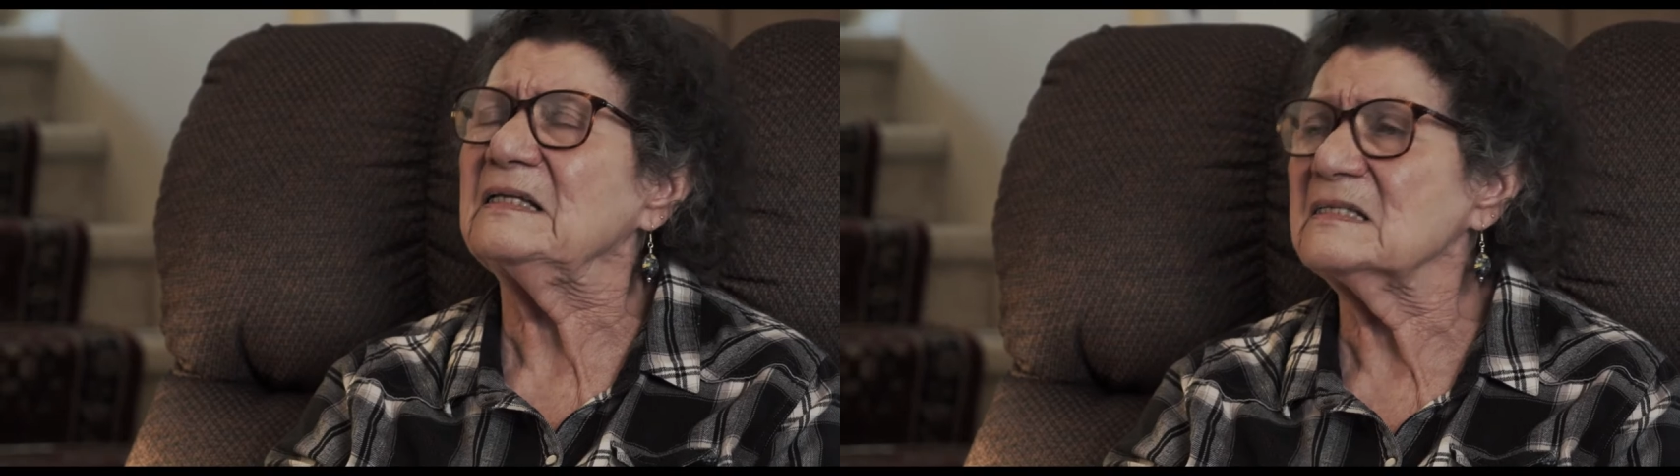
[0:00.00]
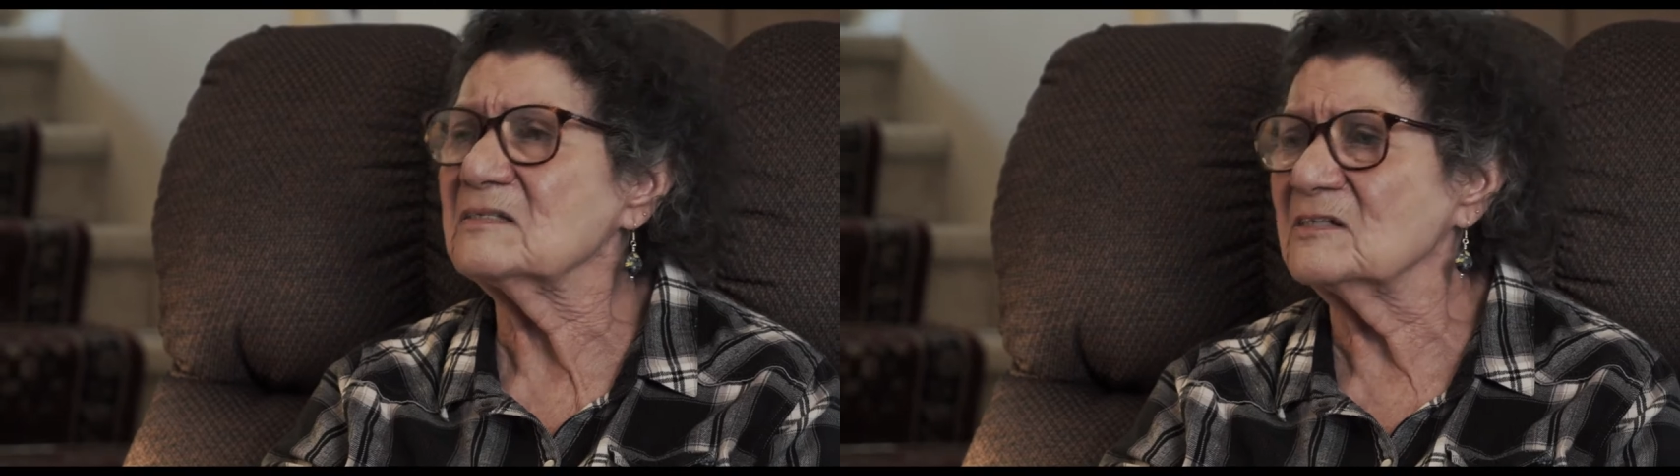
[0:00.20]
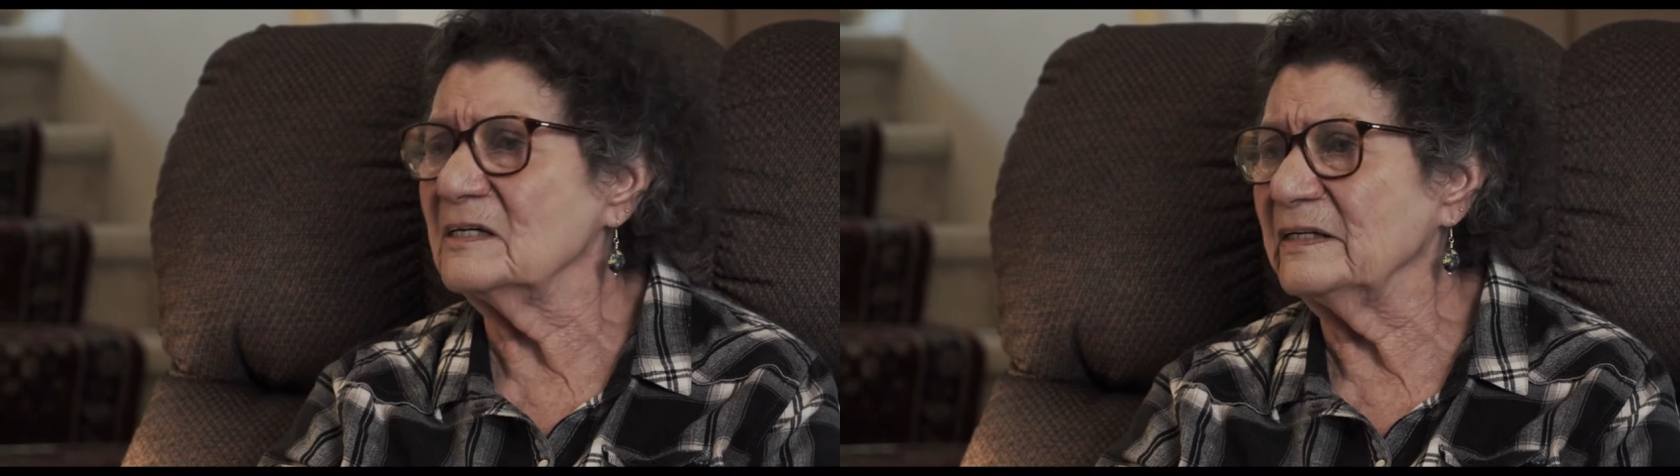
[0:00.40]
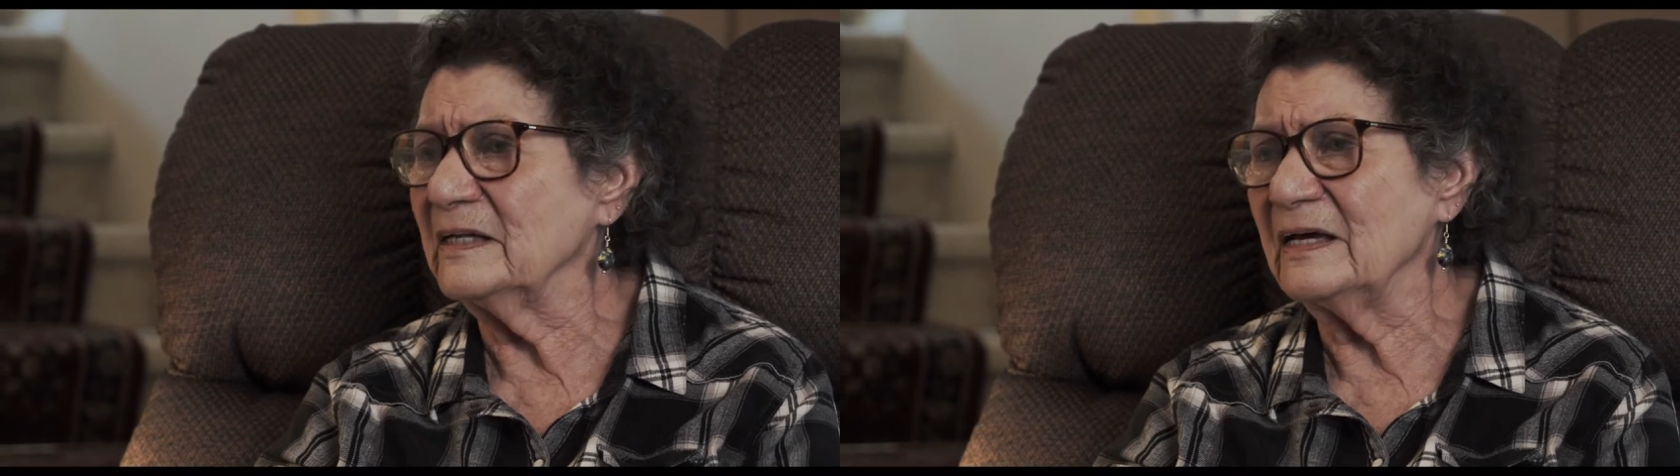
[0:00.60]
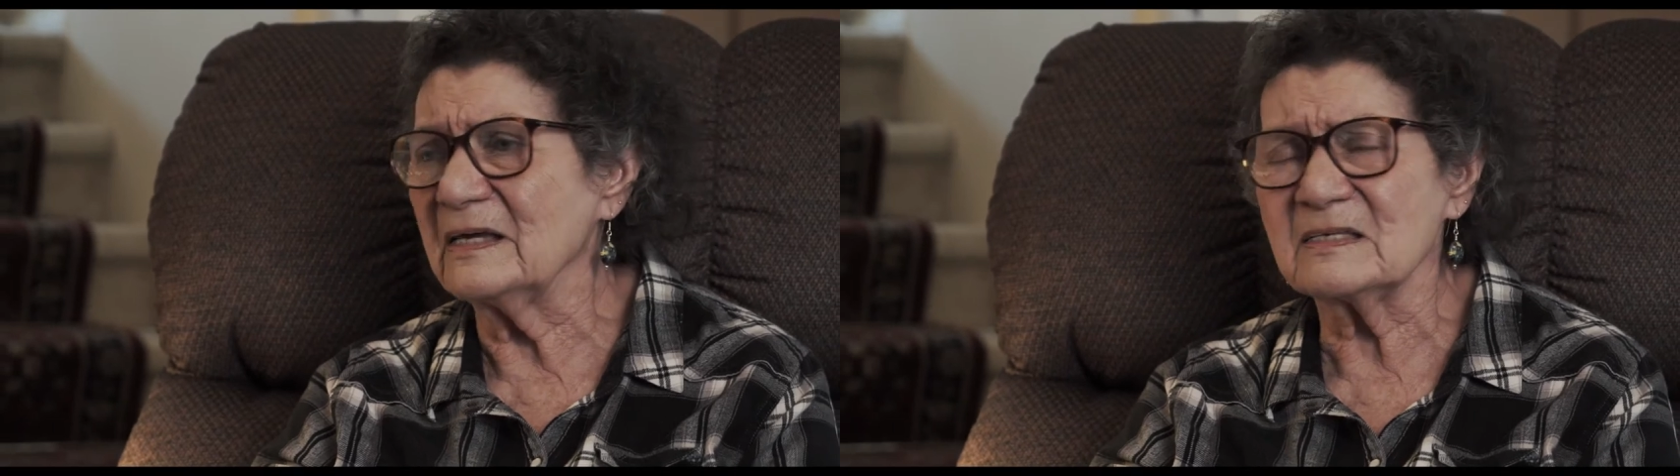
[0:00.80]
that's not
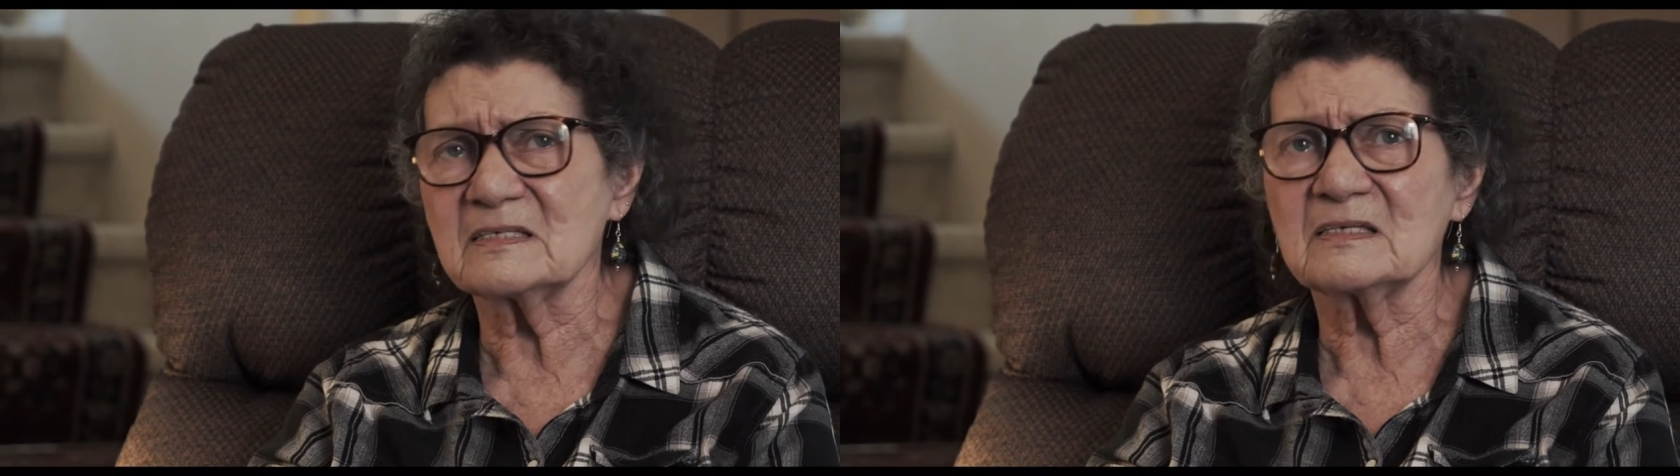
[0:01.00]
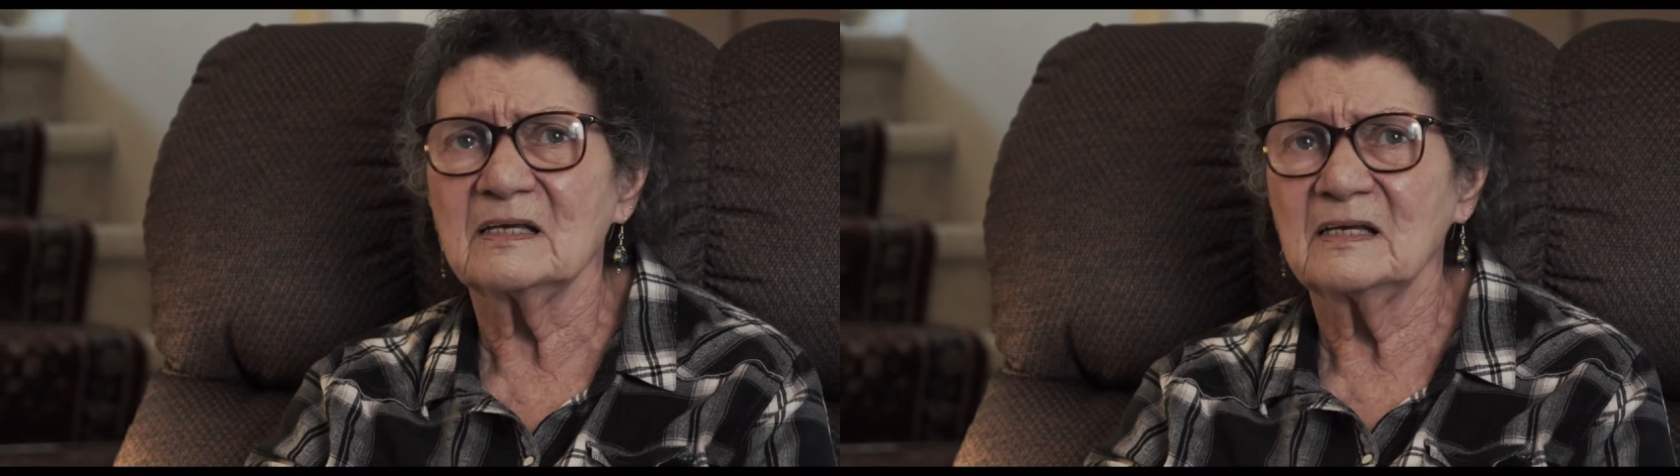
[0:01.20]
nice.